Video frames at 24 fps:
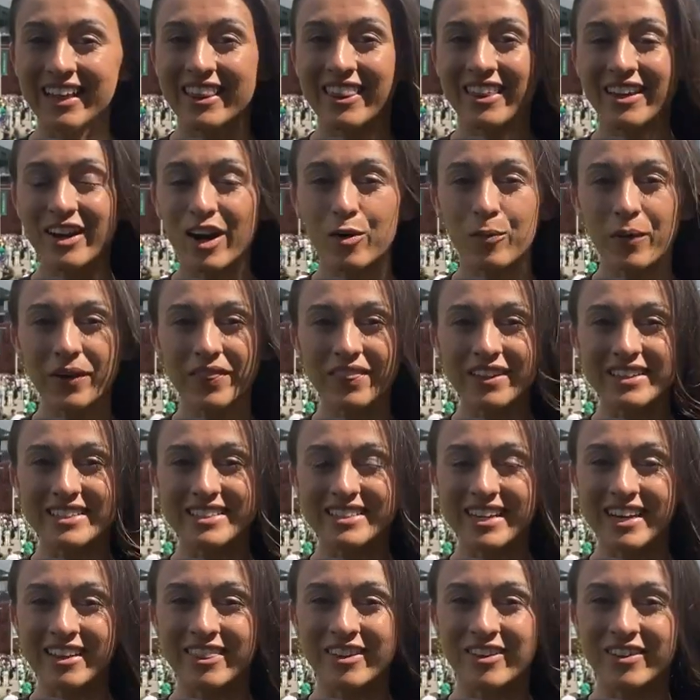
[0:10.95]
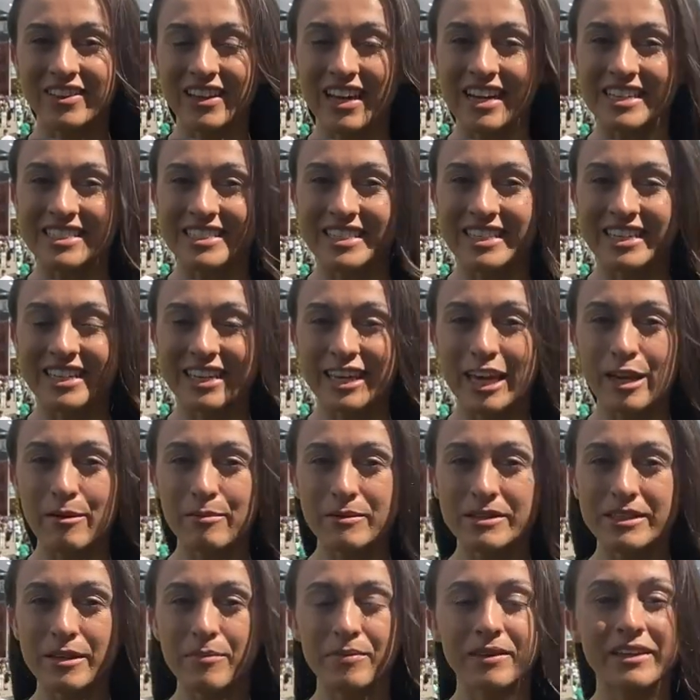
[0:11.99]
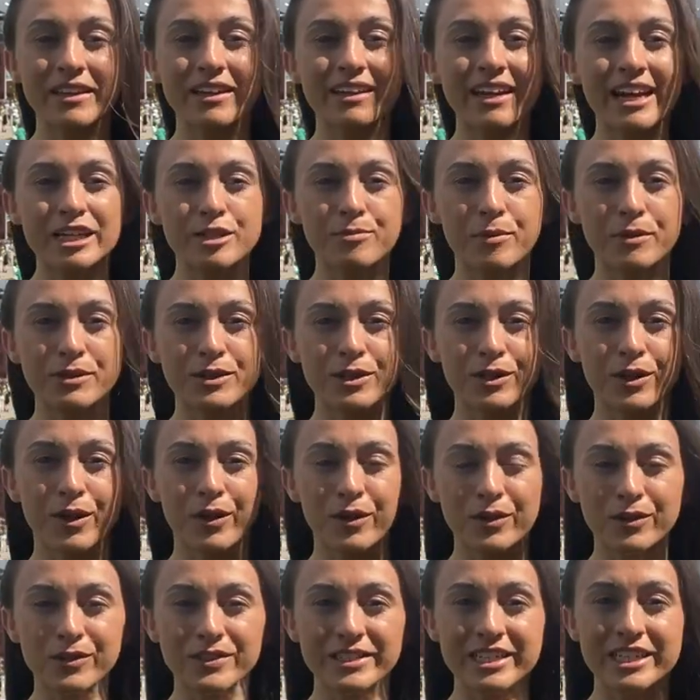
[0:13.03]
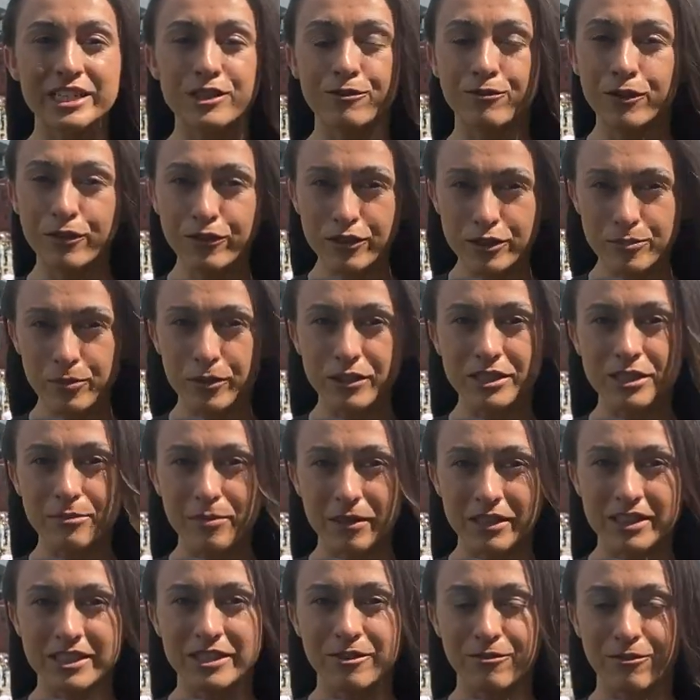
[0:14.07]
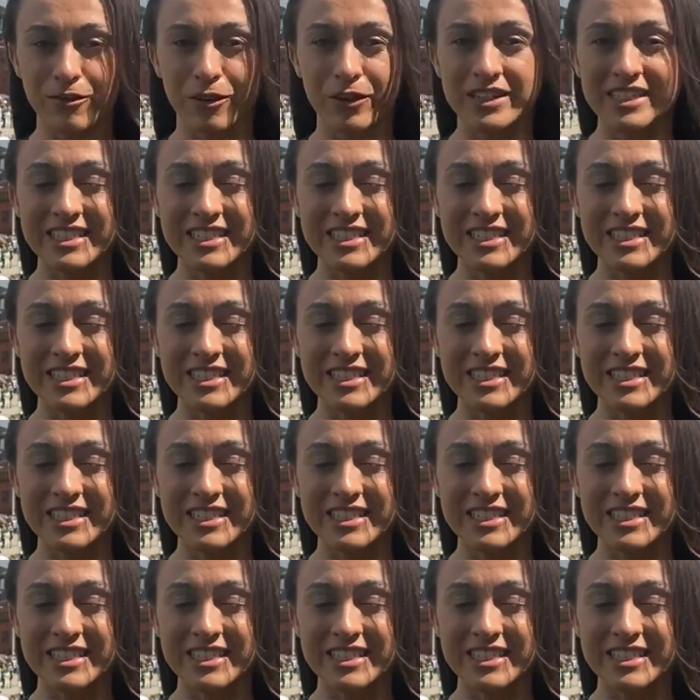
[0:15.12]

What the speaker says: They are winless in their last three games, something that Ange Postecoglou takes full responsibility for.